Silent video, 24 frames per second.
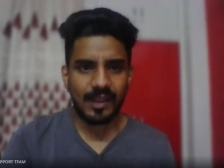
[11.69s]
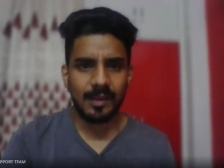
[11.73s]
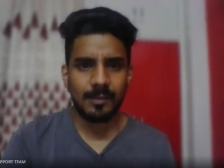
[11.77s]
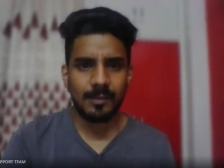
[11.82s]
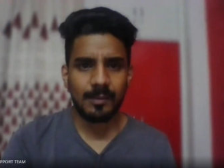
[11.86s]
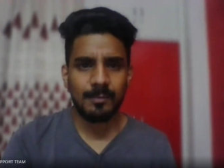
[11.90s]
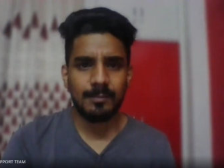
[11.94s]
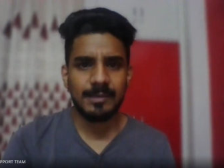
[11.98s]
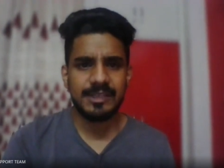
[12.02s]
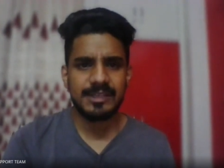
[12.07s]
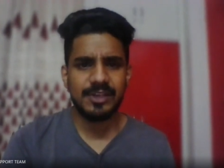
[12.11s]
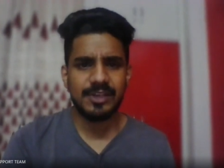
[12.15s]

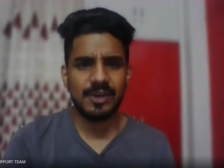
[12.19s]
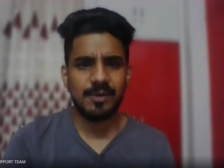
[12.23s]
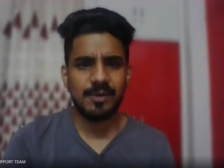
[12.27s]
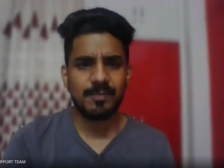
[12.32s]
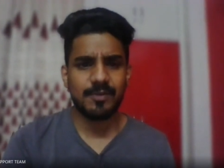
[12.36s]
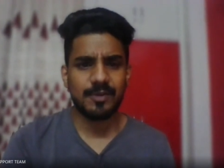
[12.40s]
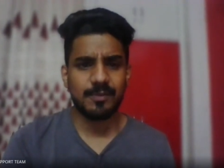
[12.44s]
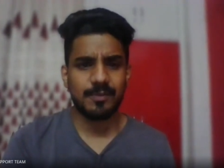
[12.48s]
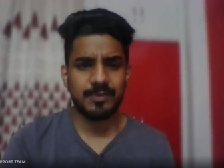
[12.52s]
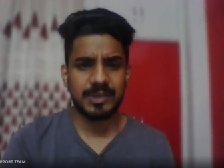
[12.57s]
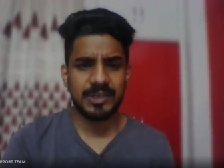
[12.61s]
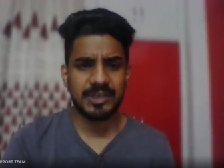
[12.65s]

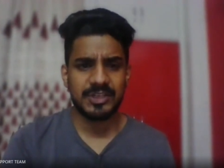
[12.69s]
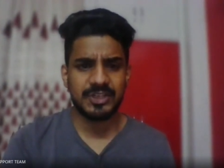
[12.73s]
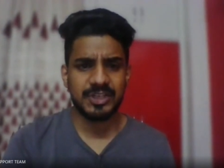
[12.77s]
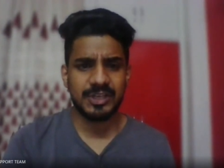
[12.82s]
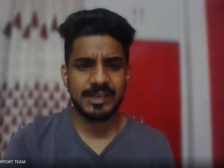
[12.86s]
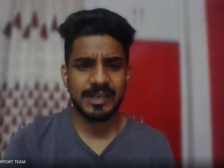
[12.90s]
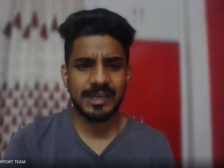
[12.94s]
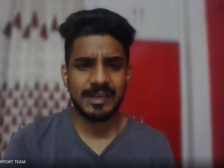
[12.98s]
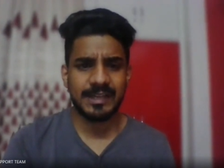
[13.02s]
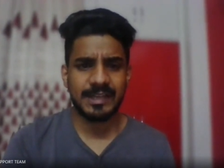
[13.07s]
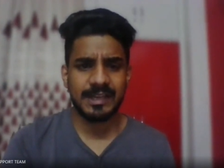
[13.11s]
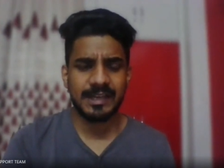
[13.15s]
misappropriation
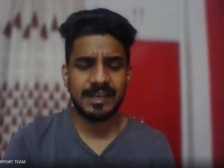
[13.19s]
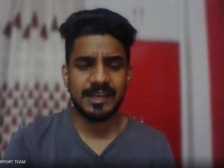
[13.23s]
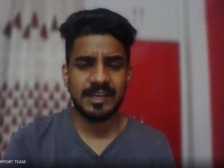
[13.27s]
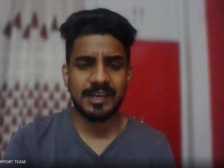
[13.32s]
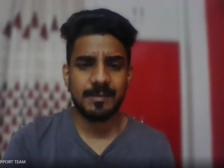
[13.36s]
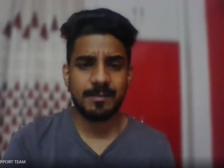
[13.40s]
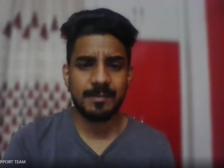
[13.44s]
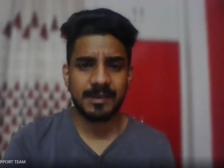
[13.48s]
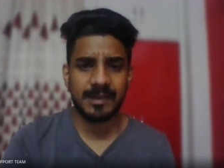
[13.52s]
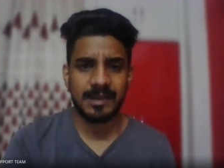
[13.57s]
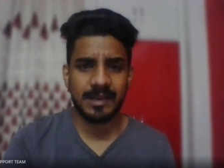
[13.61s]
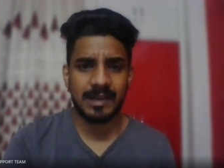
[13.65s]
and the
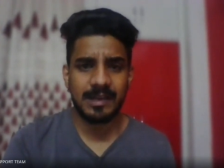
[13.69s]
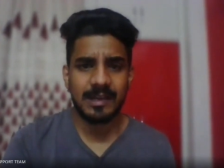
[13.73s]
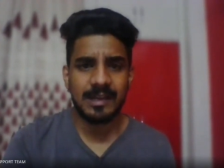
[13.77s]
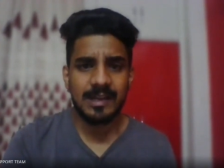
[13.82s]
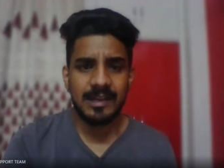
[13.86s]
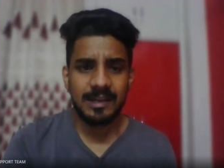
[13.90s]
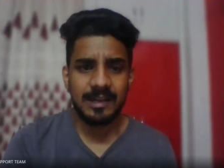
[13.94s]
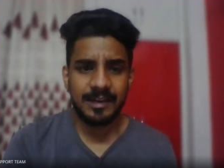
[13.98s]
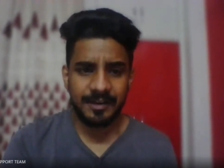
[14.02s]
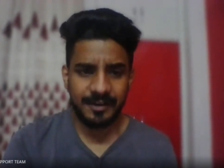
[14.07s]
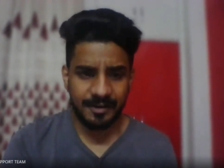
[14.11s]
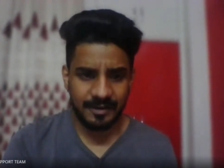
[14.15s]
criminal
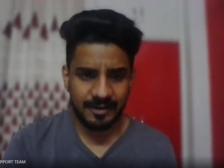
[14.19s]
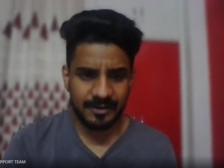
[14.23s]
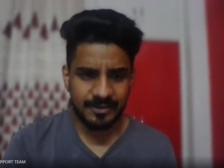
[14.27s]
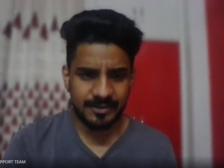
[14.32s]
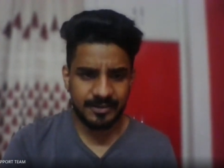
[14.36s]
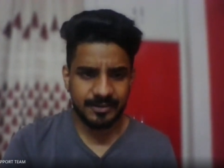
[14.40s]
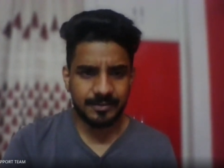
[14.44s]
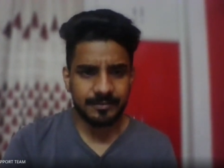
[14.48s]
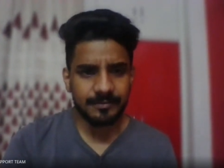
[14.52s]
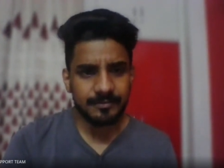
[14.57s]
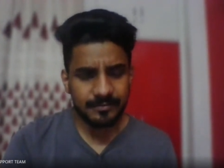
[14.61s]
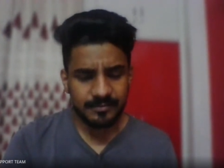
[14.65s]

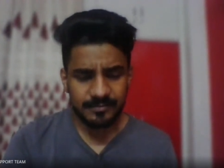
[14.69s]
trust.